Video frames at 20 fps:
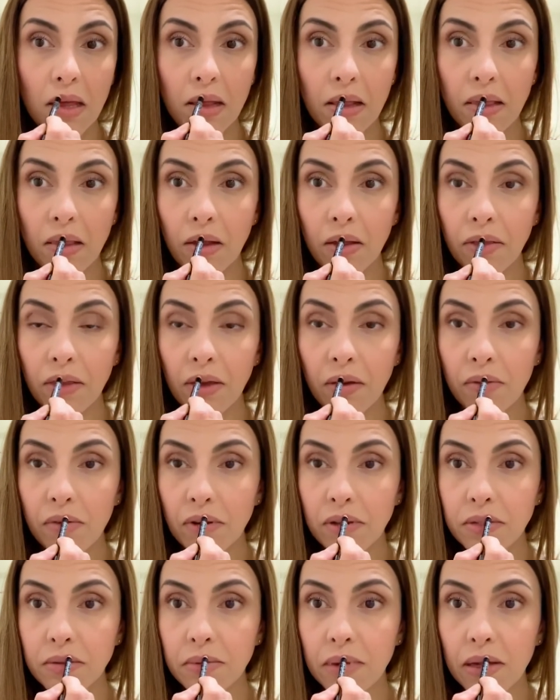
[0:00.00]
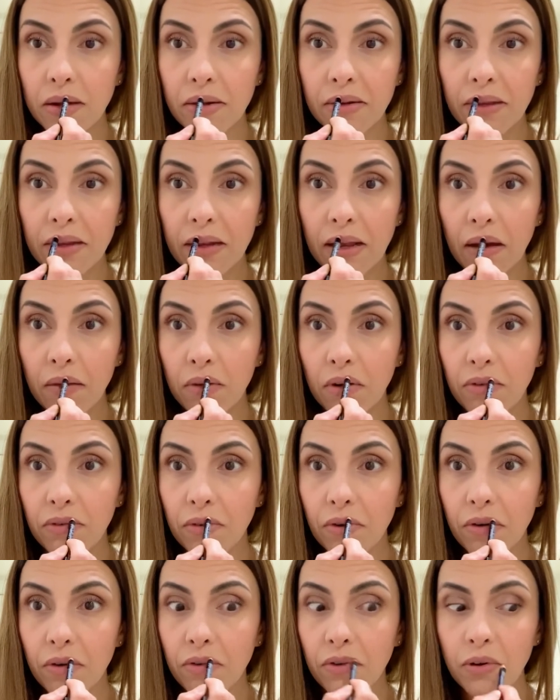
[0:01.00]
nothing works better than
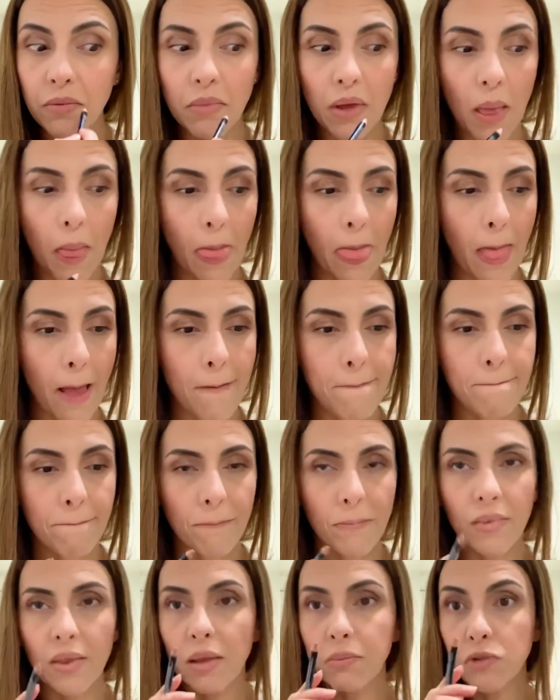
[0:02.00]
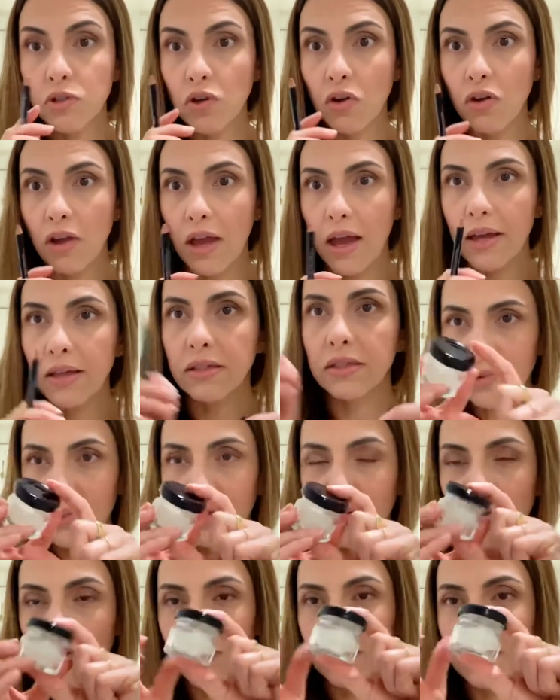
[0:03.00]
Aquaphor for me. Let me show you guys.
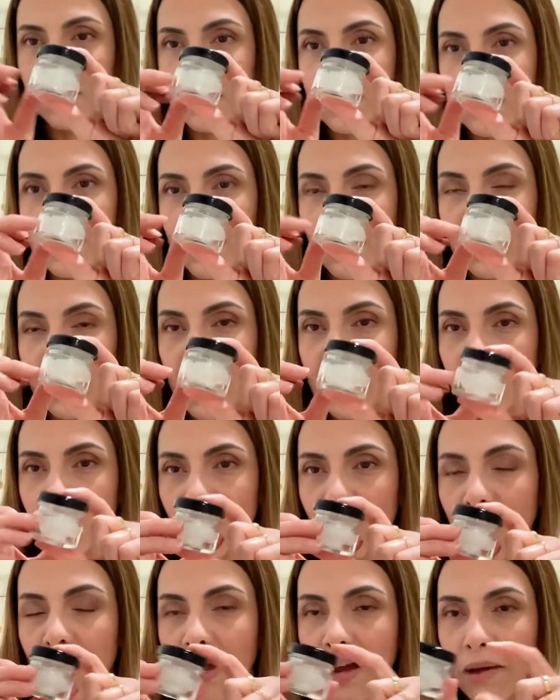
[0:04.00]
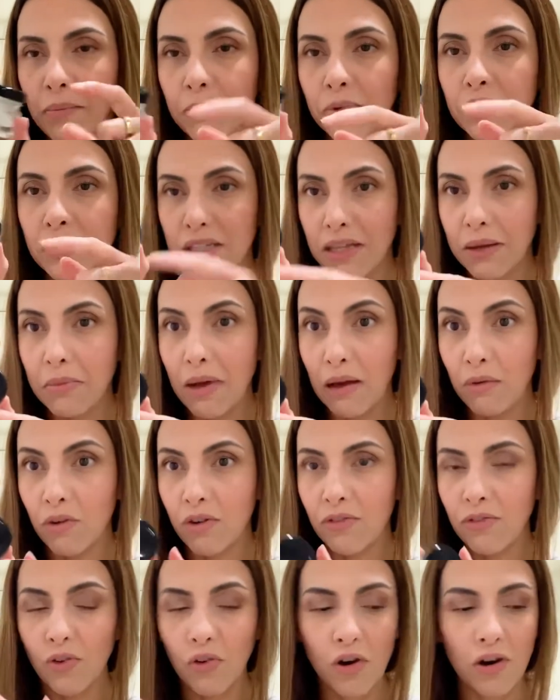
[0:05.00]
Look, this glass jar, I put some
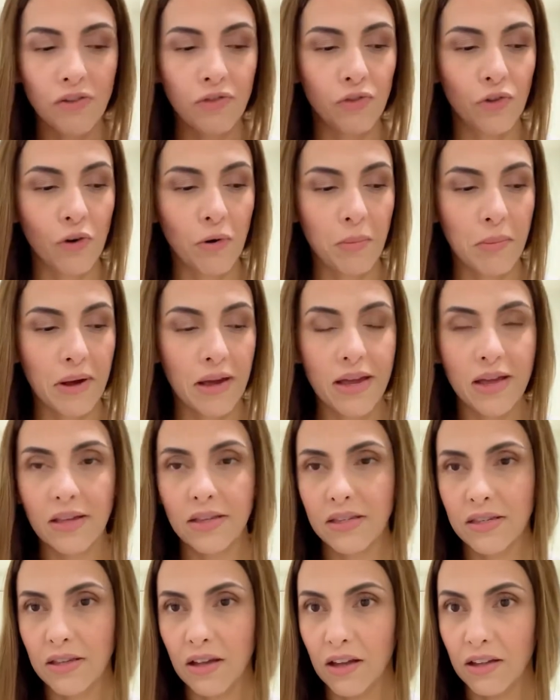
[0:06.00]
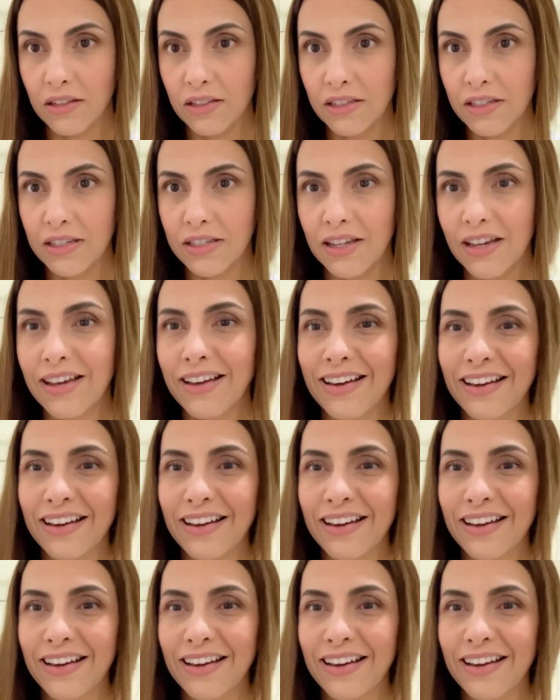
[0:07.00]
Aquaphor from my son's because